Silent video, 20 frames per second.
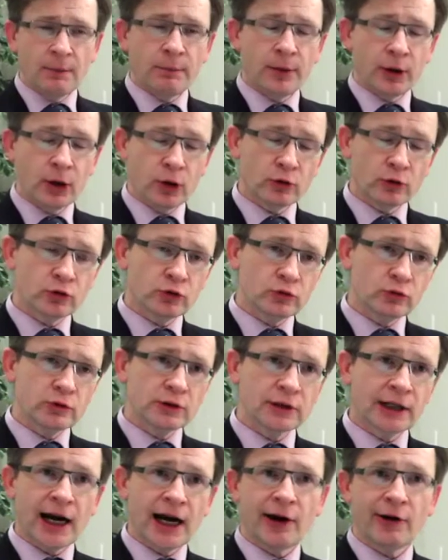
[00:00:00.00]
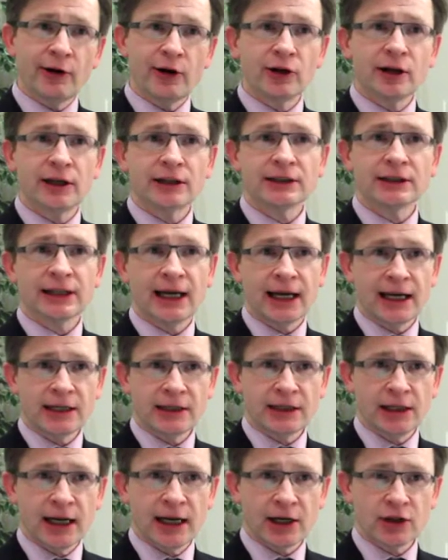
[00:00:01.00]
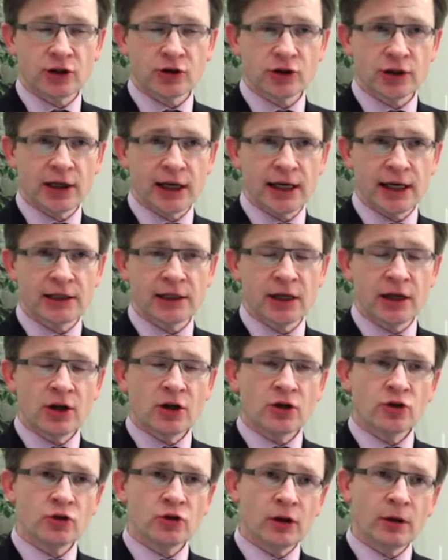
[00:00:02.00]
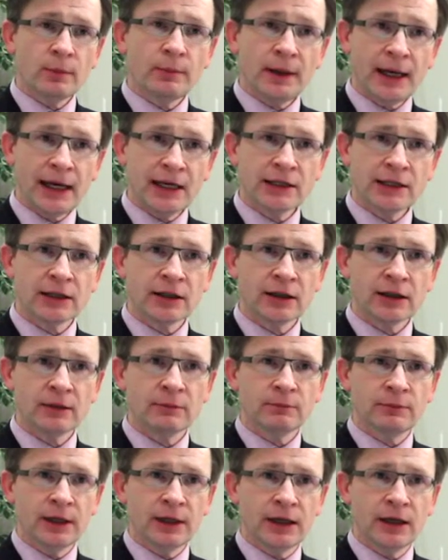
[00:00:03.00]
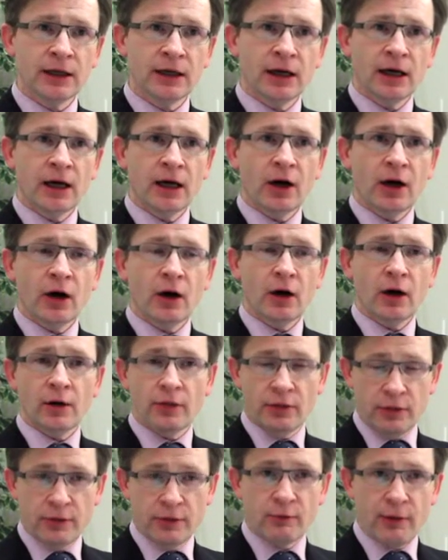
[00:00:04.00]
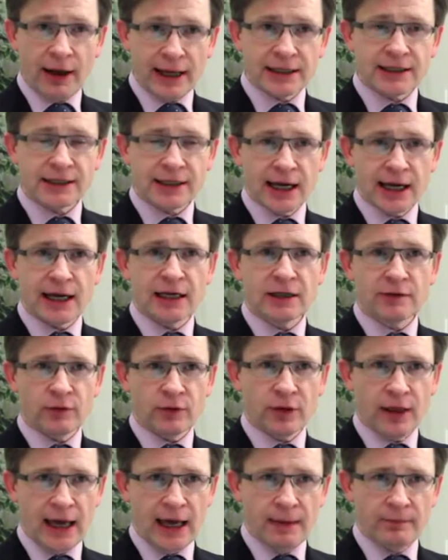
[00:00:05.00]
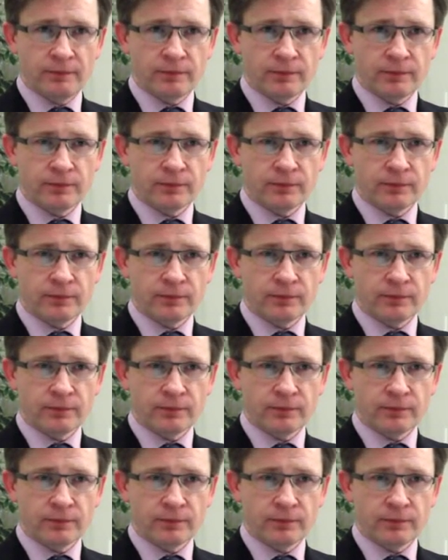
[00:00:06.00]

but also to carry out a sizing exercise so the patient can be the right size for them.